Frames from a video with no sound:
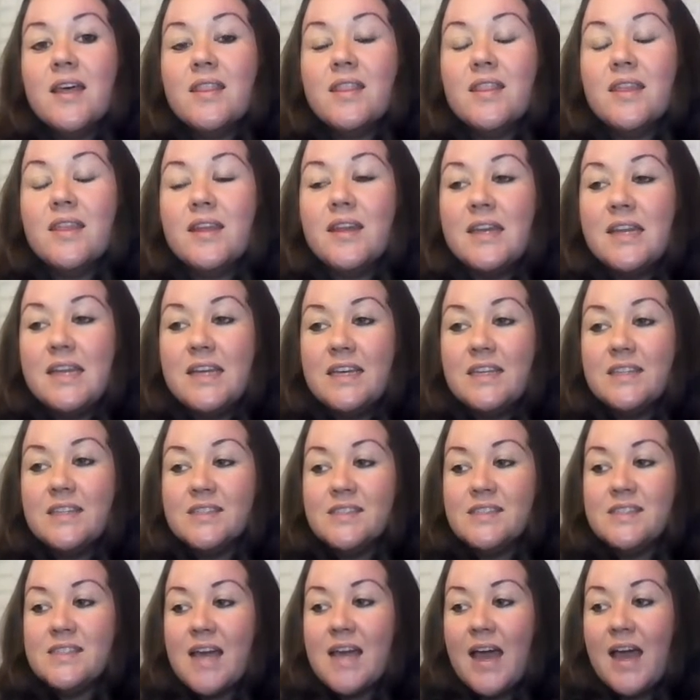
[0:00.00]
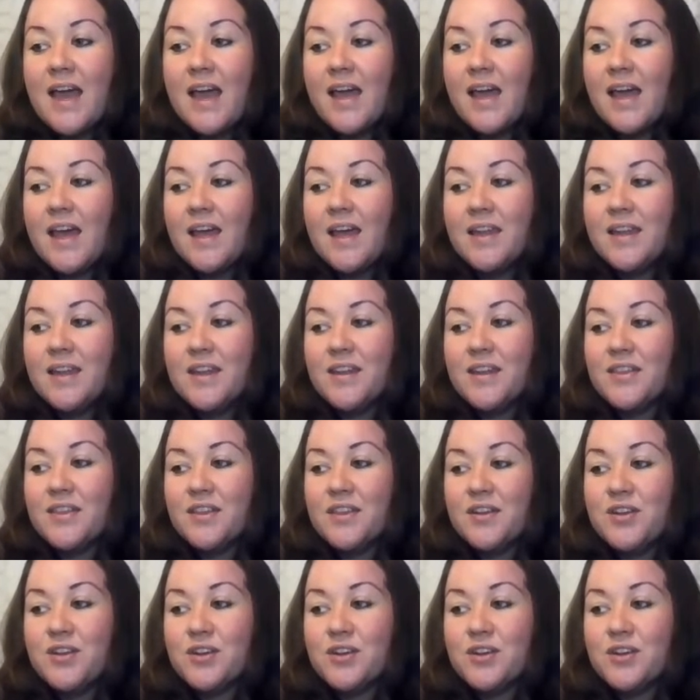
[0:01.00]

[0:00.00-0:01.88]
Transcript: the needs and the